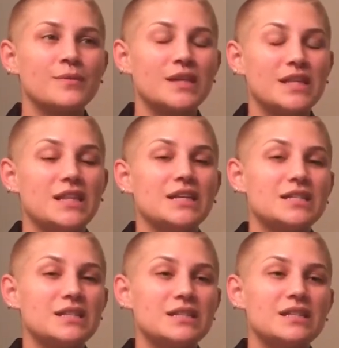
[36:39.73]
this
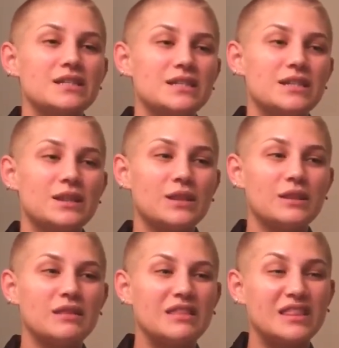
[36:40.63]
is
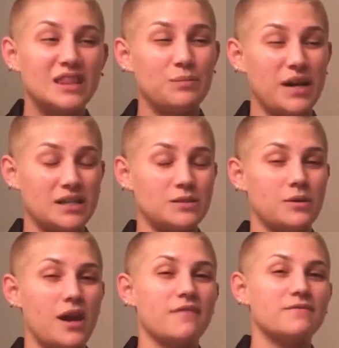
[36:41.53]
the best one
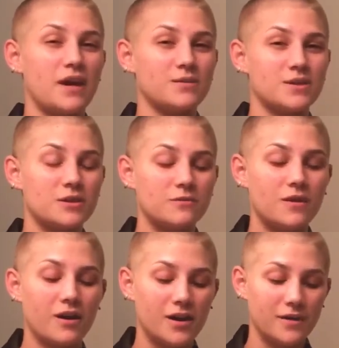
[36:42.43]
I've found so
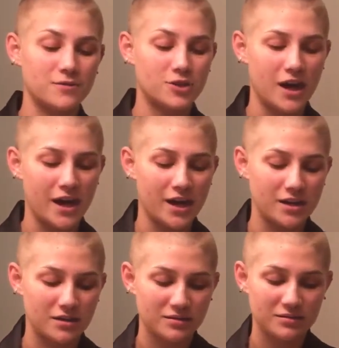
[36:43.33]
far, and I've
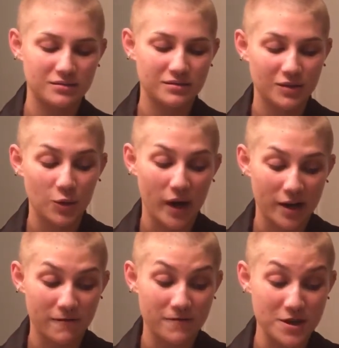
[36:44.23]
tried quite a
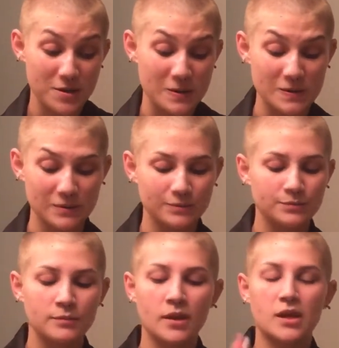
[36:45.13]
few.
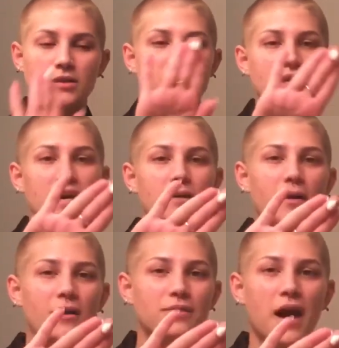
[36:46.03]
So I take
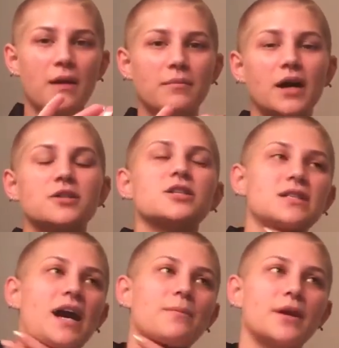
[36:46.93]
about that much because
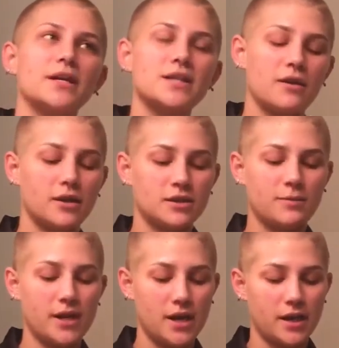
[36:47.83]
I bring it down onto
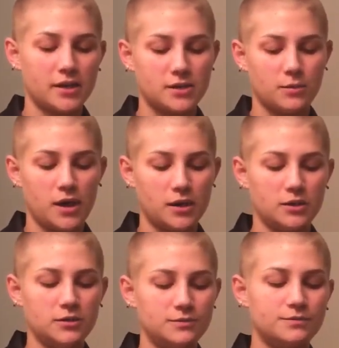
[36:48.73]
my neck as well.